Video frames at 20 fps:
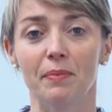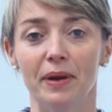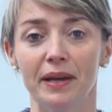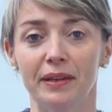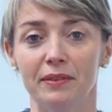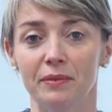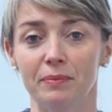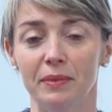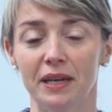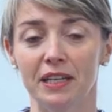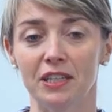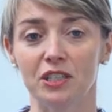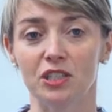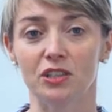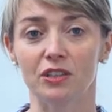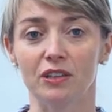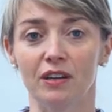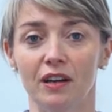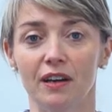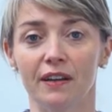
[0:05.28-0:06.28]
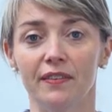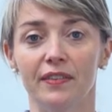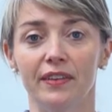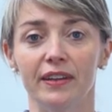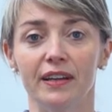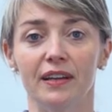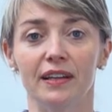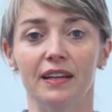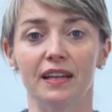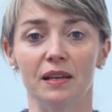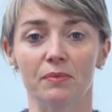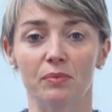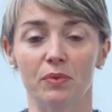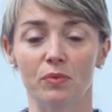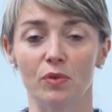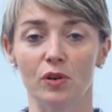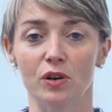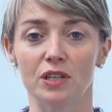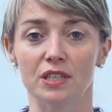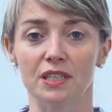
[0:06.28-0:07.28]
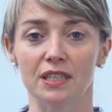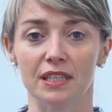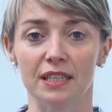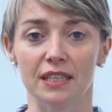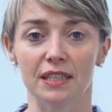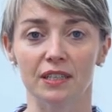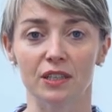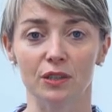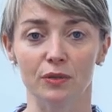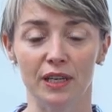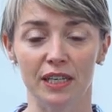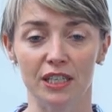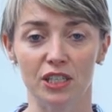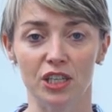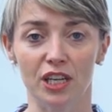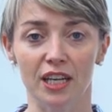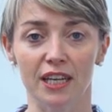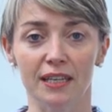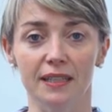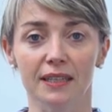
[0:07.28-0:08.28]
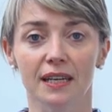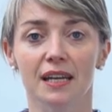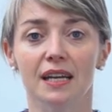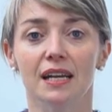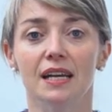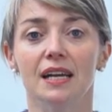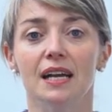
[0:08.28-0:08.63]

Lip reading: a manager on the Labour Ward in UHK.